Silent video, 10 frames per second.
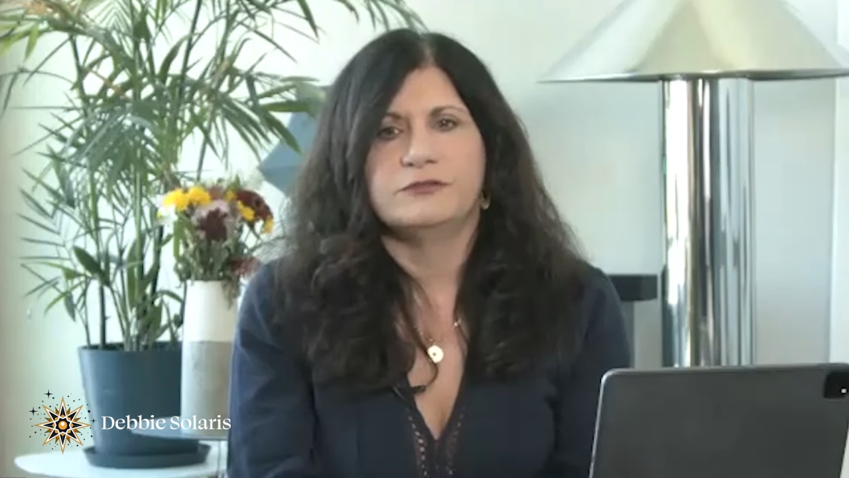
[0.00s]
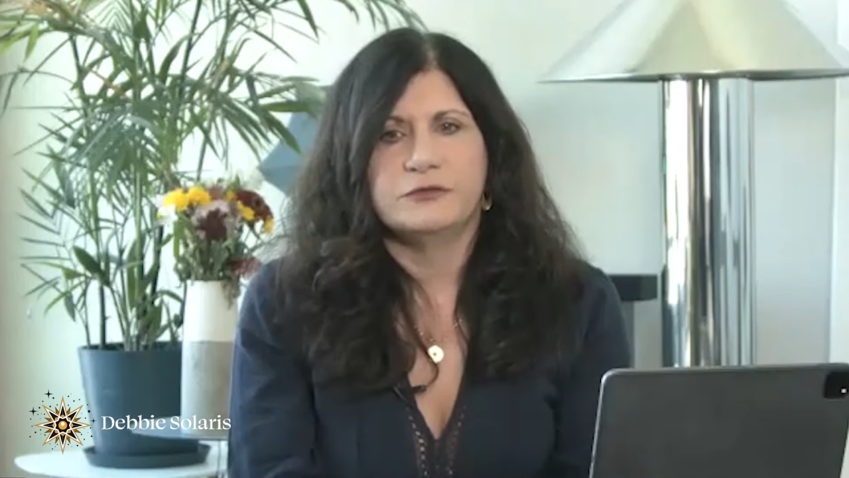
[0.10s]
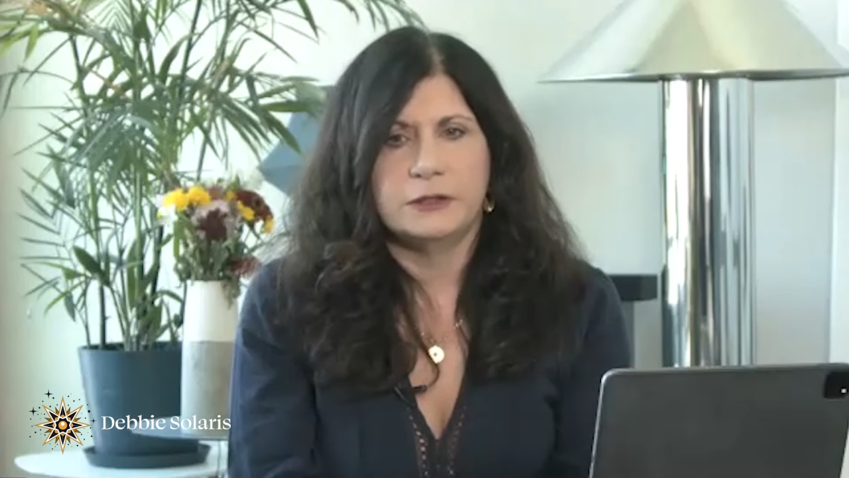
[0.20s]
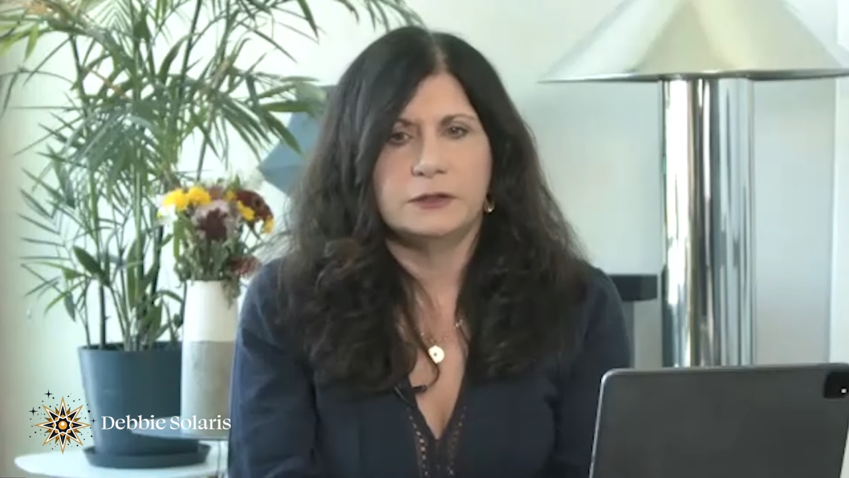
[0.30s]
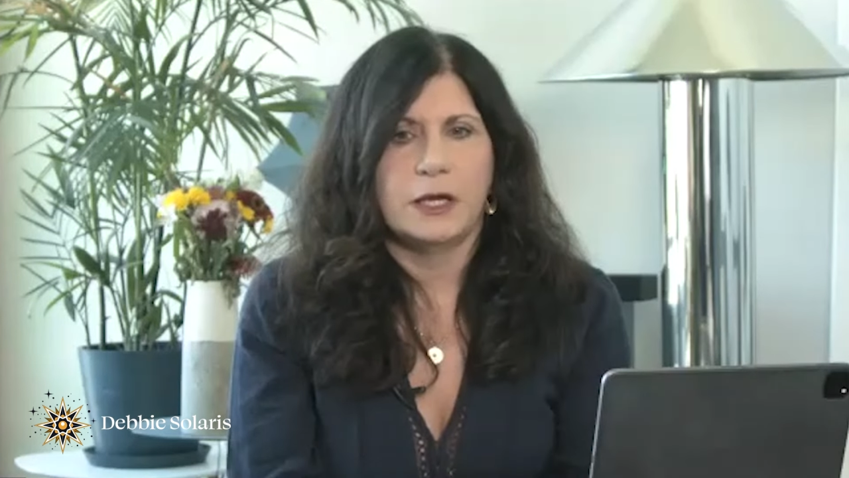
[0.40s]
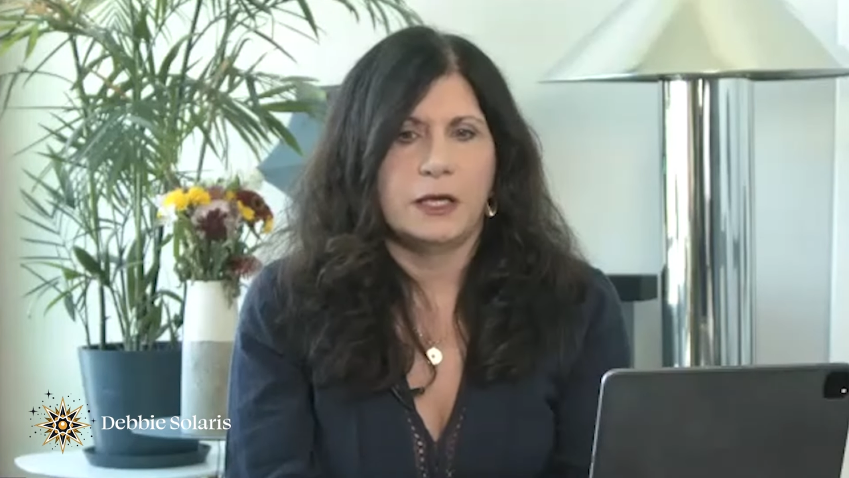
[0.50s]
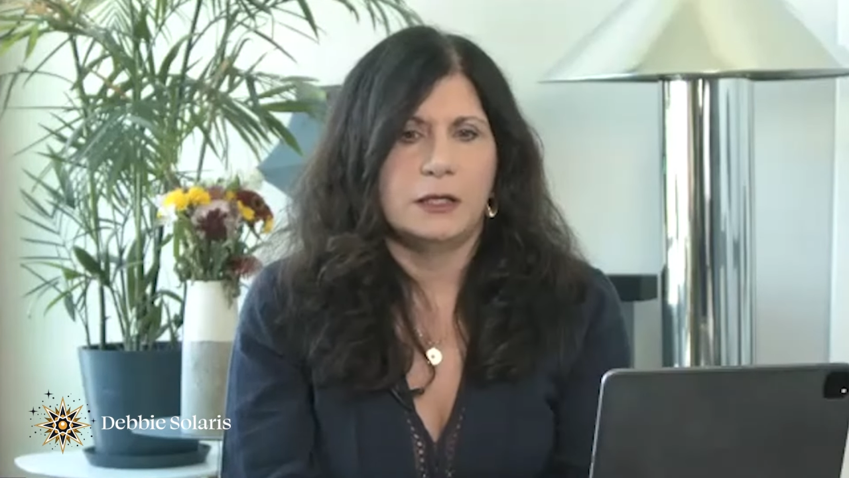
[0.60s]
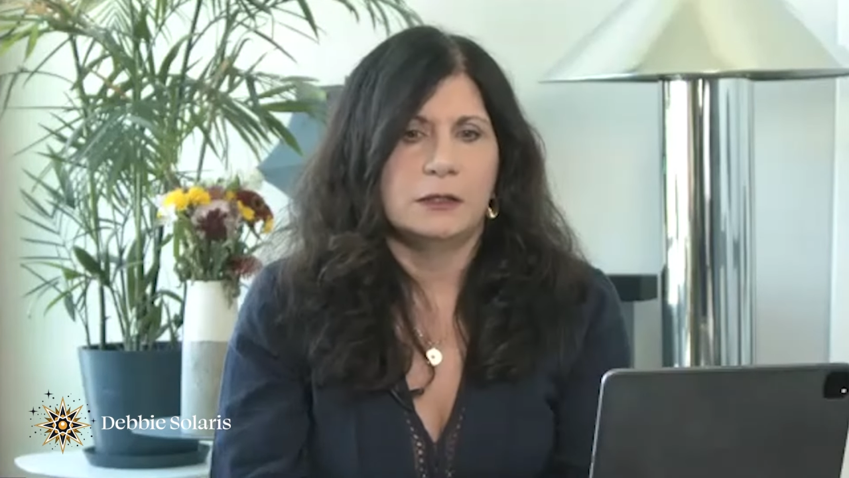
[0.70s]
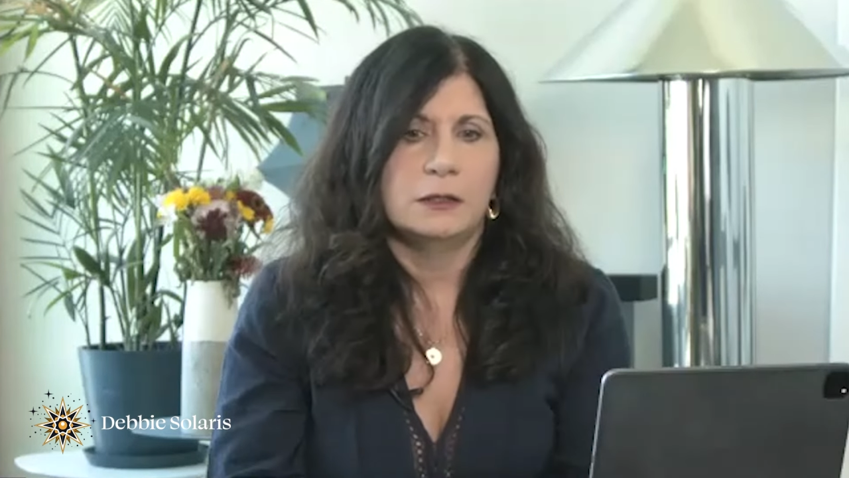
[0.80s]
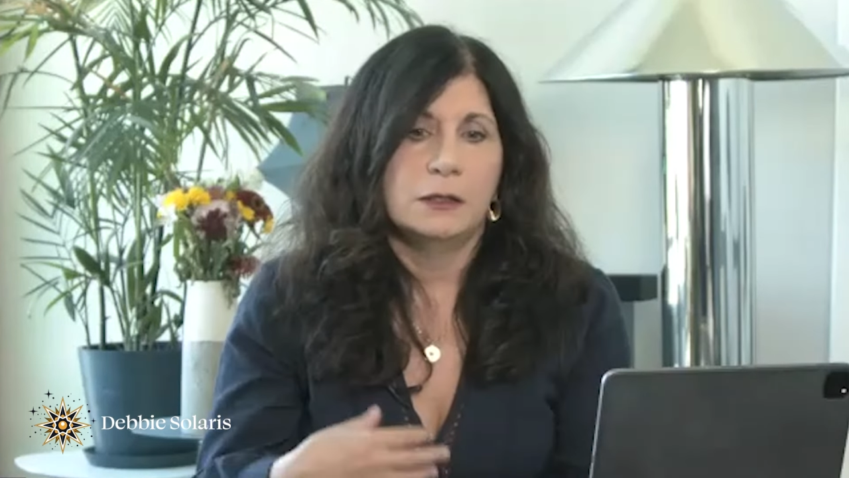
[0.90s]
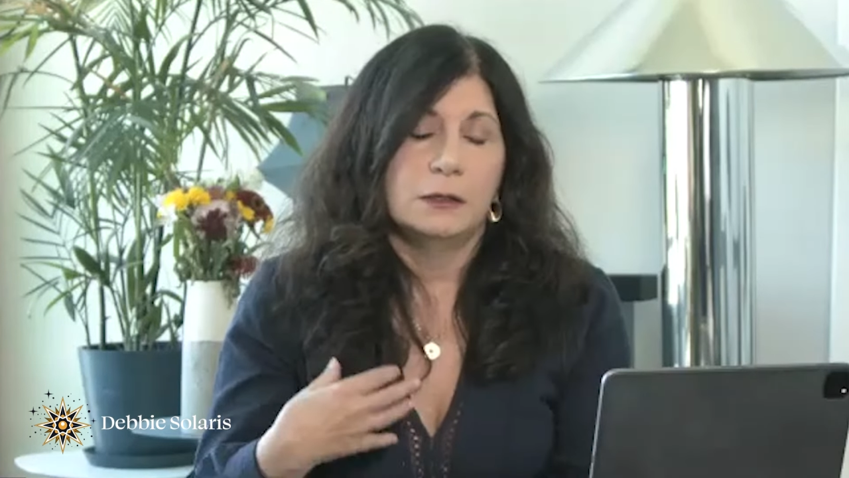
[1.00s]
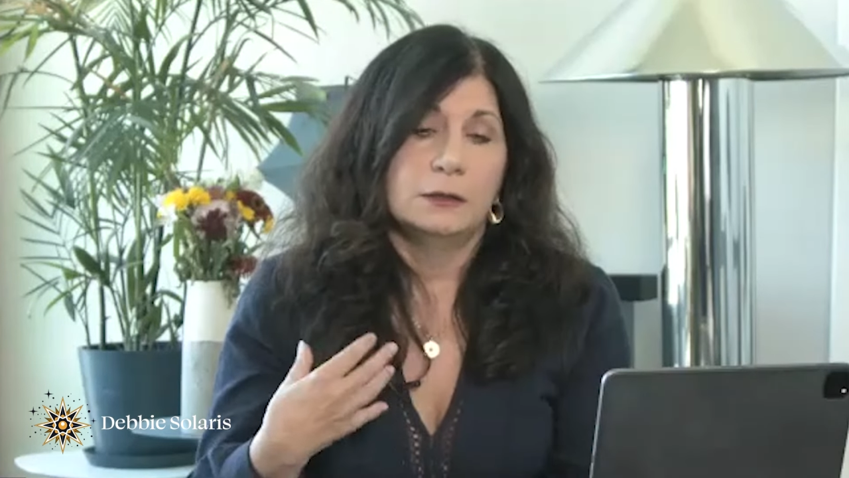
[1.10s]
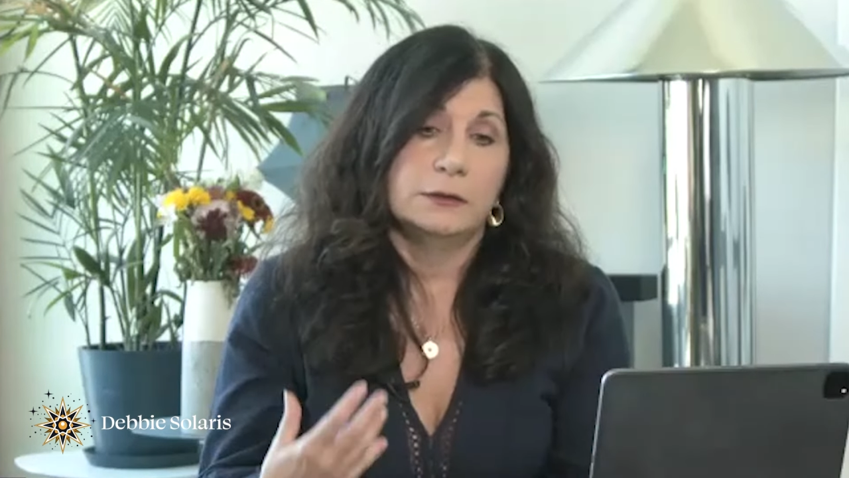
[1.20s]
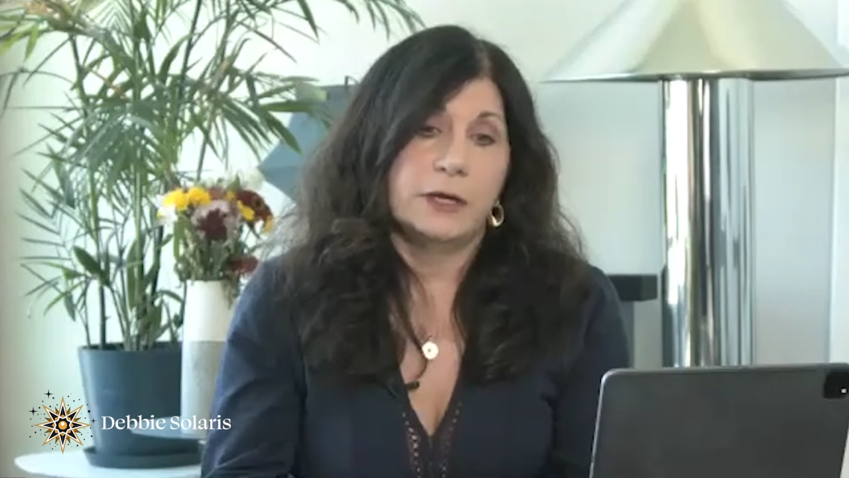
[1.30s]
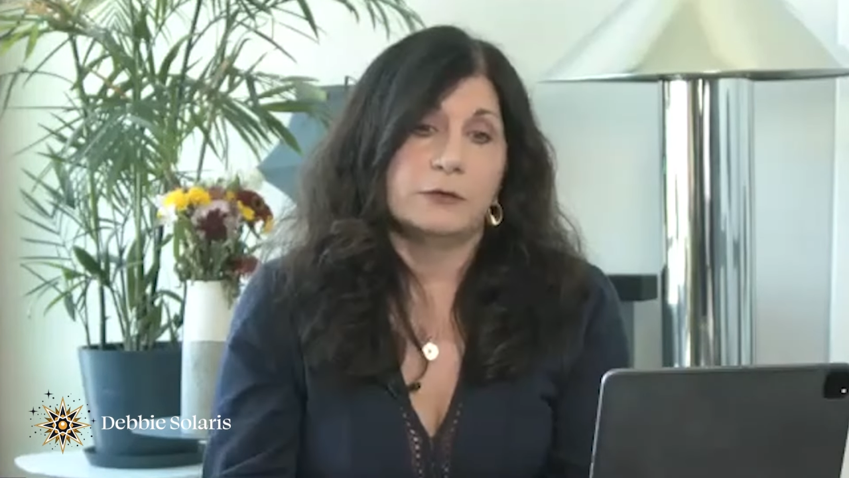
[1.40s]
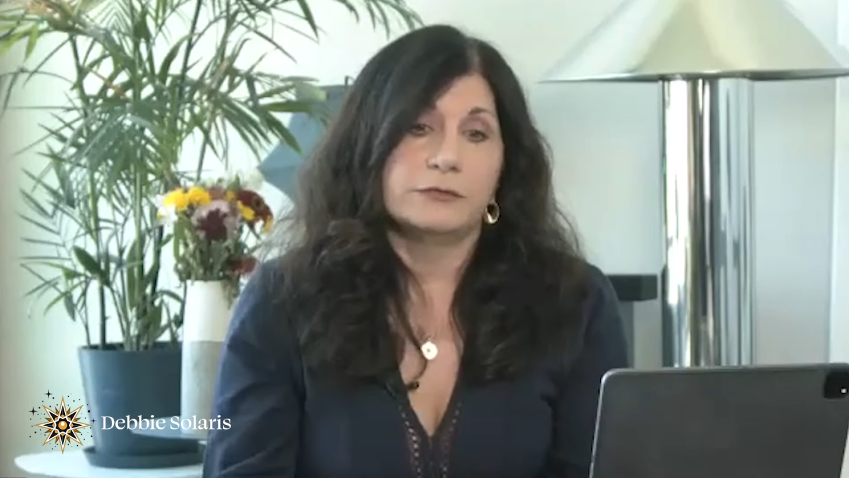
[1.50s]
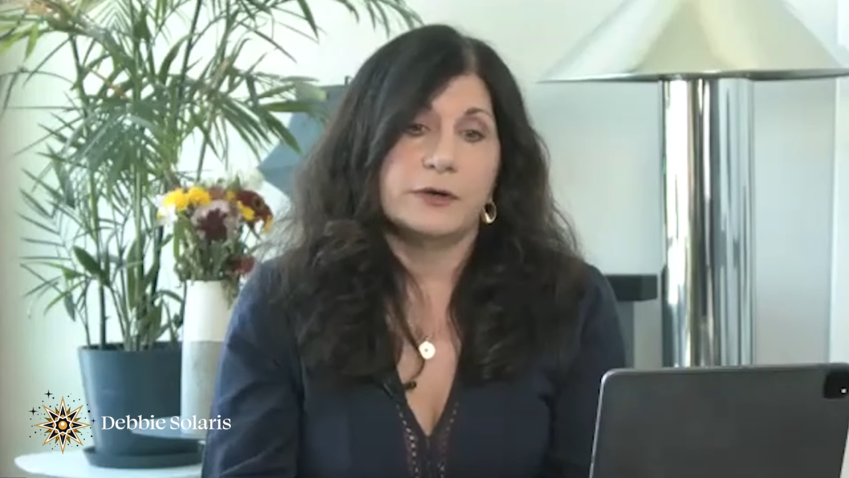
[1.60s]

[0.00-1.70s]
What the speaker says: Sunday, now